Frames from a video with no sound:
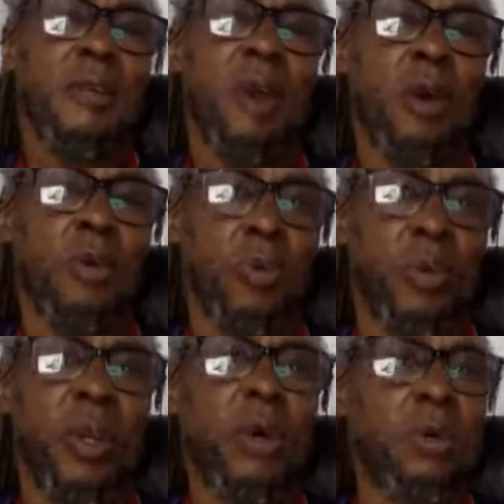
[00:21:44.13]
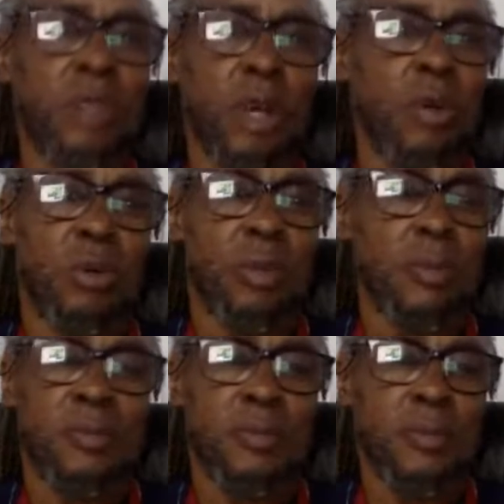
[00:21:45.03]
Oh, we all know
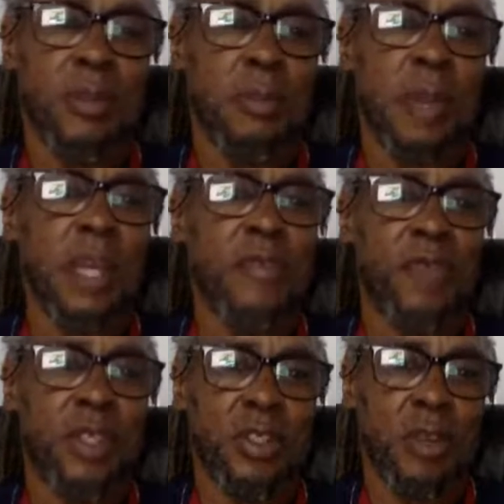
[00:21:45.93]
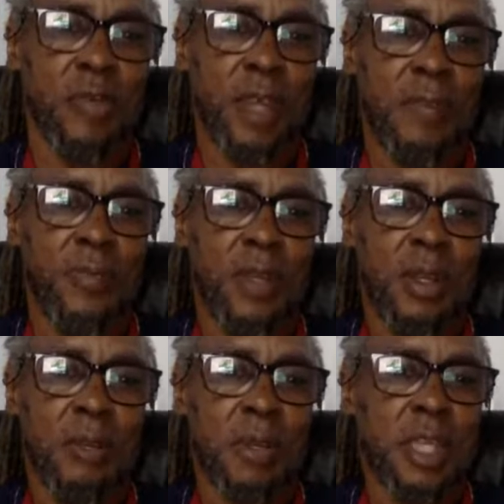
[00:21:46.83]
the benefits of it,
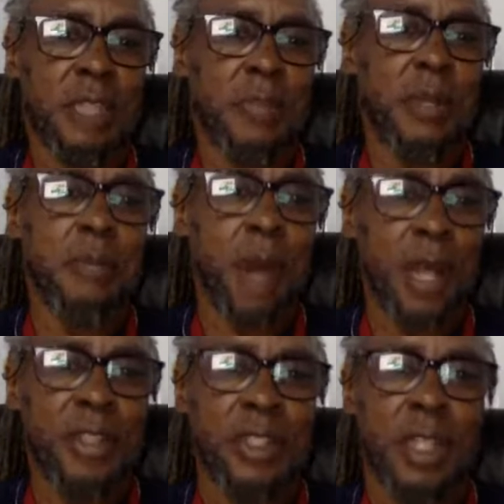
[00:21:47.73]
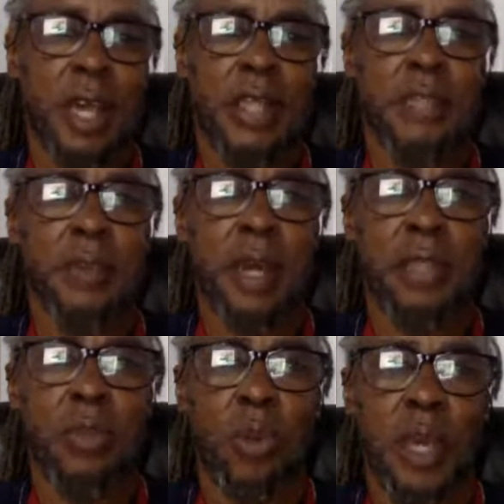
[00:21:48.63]
but it's been bastardized by
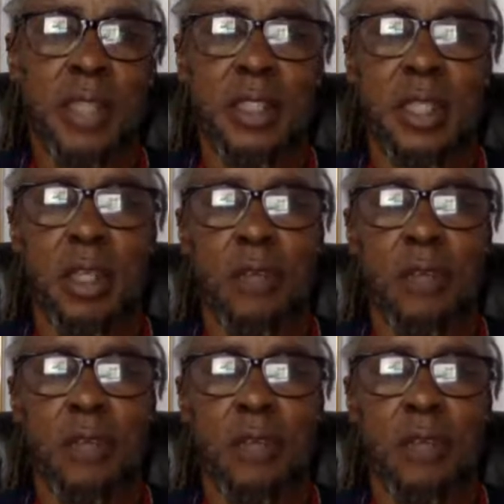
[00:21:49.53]
the West, and